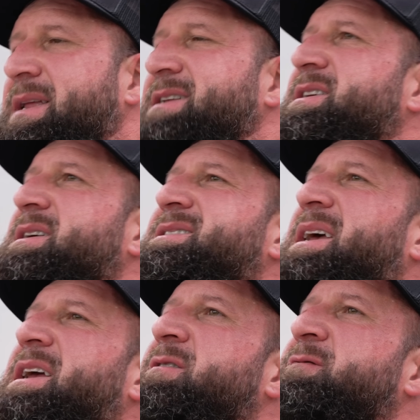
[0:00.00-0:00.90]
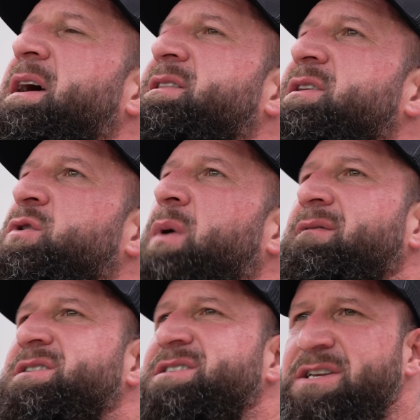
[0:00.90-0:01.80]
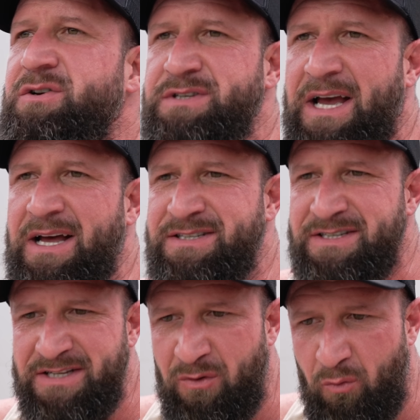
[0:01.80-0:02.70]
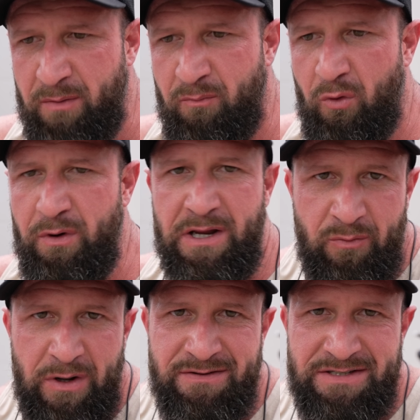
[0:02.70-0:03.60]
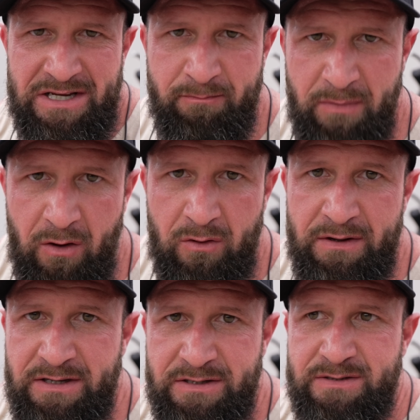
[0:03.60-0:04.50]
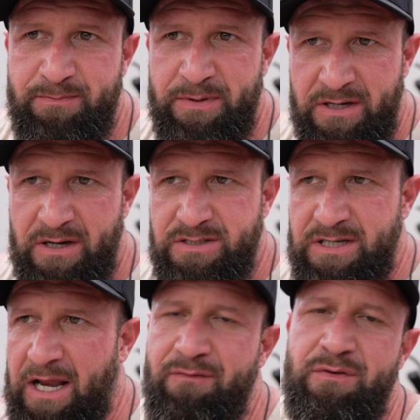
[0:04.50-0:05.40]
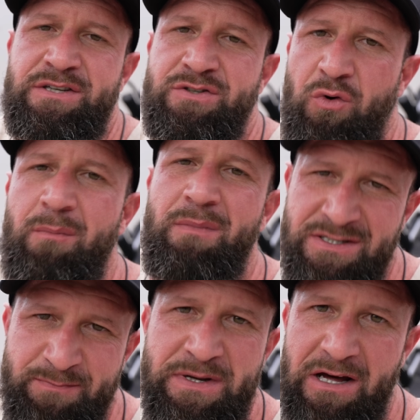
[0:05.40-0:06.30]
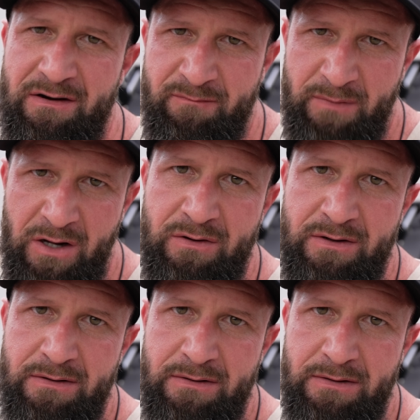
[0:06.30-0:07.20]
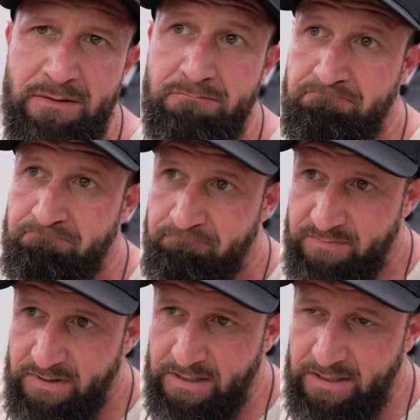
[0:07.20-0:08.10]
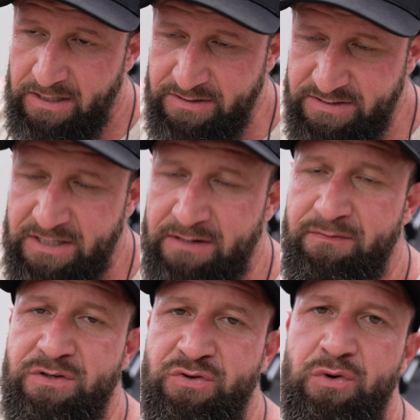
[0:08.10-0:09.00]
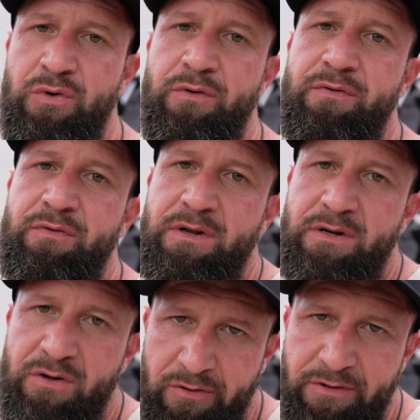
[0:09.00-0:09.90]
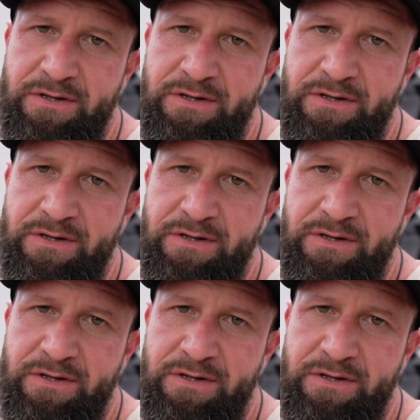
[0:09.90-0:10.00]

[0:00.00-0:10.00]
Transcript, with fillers: That's like saying the fact that you haven't seen your dad since that one morning he went out to get milk is because every store must be out of milk instead of the truth that you're a